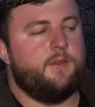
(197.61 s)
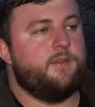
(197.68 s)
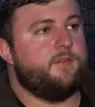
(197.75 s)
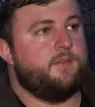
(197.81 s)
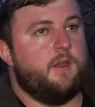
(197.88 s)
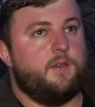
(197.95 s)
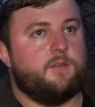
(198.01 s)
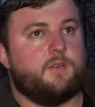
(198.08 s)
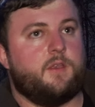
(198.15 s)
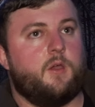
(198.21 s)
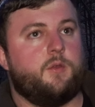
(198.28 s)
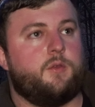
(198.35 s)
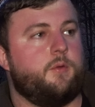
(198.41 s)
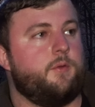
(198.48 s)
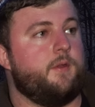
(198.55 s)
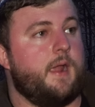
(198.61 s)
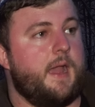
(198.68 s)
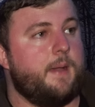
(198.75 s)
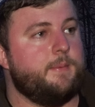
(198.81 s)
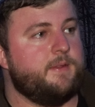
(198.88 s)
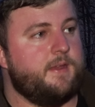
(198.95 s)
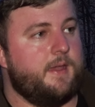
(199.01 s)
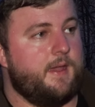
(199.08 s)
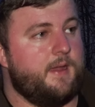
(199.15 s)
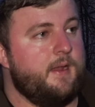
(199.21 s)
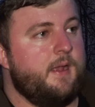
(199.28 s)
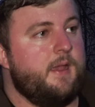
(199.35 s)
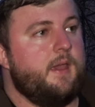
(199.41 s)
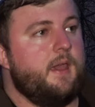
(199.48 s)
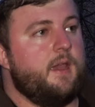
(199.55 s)
this does go through their habitat,
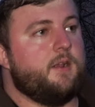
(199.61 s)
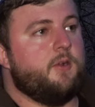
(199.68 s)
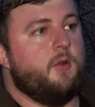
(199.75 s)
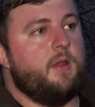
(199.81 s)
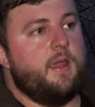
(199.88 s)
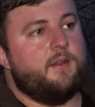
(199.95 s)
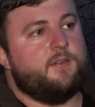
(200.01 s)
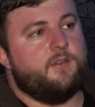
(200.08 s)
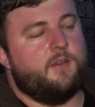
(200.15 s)
it creates